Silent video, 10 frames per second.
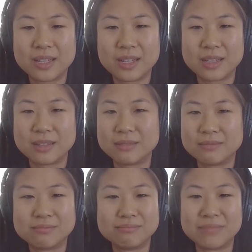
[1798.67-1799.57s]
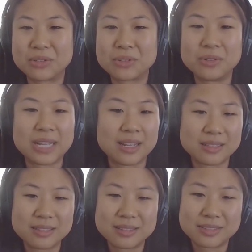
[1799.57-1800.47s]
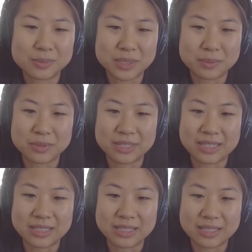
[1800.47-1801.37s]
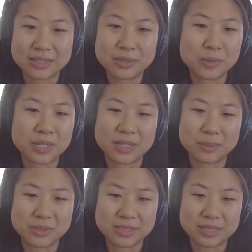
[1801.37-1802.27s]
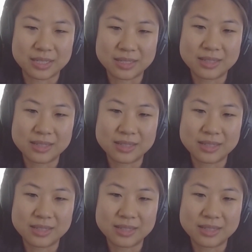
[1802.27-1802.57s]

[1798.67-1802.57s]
uh, medical aid to people that need it who aren't able to get